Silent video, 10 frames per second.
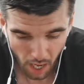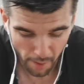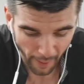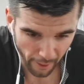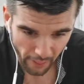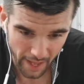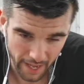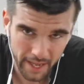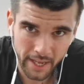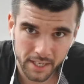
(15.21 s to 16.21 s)
about
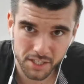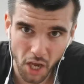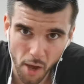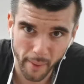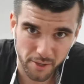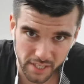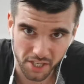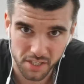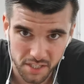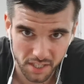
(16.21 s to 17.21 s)
their turbo
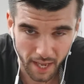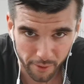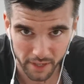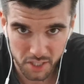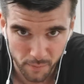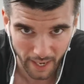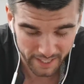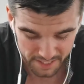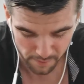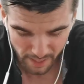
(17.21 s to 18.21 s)
sessions, and they were
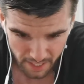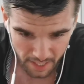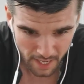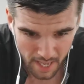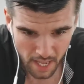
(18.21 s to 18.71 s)
explaining to me